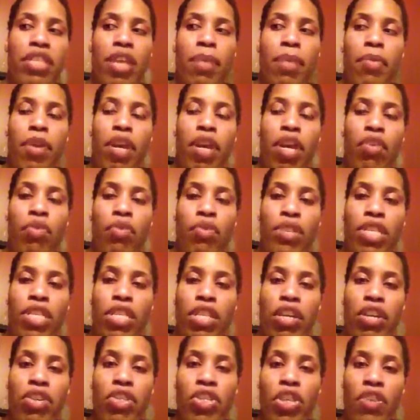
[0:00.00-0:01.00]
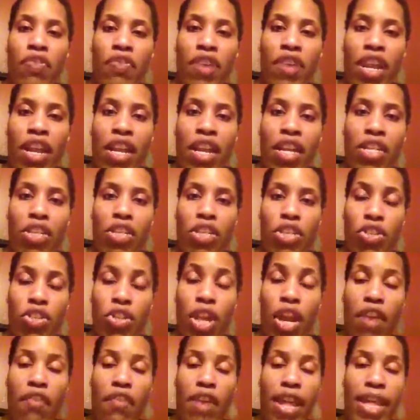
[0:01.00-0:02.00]
So I'm going to research and
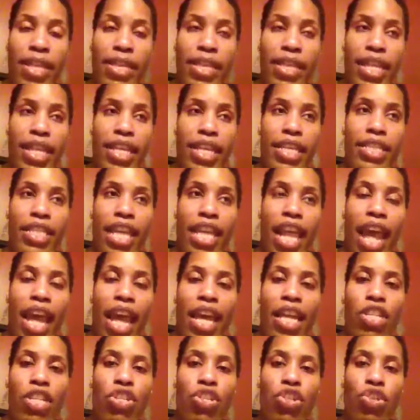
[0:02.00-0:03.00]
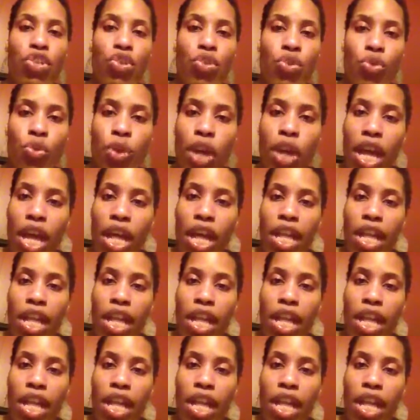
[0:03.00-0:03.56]
try to find things that I can do